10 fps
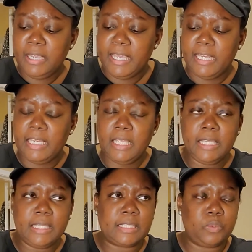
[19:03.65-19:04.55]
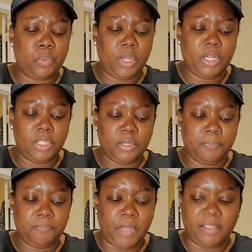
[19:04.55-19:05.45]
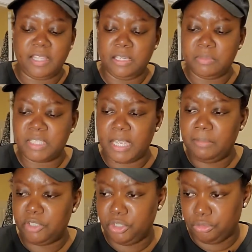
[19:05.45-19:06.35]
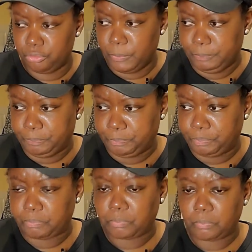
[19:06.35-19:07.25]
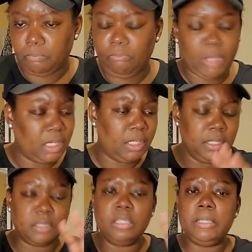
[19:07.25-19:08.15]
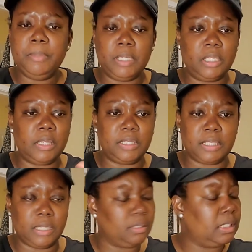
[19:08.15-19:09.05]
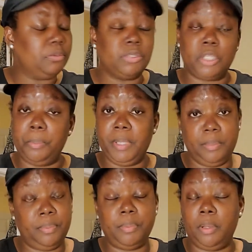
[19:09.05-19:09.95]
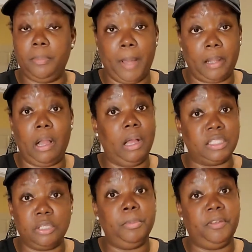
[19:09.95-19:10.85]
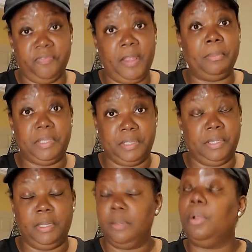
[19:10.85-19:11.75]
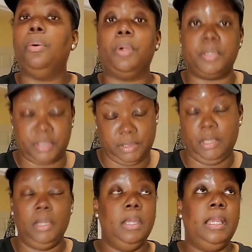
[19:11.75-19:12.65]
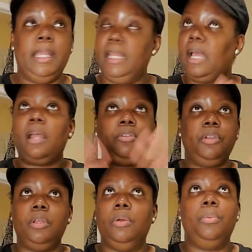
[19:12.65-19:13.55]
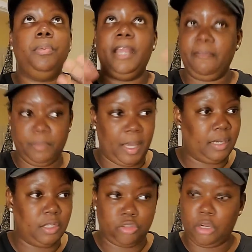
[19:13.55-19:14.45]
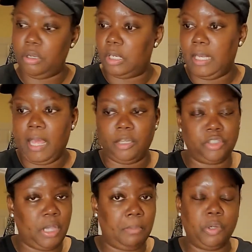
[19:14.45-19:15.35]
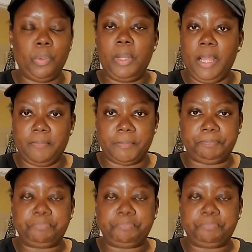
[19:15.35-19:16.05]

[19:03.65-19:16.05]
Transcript: And then one of the, I think them same children, it could have been another city. Because there was so many, oh my God, so many families in there, Lord. And I, you know, everybody deserves to get out and shop, do whatever.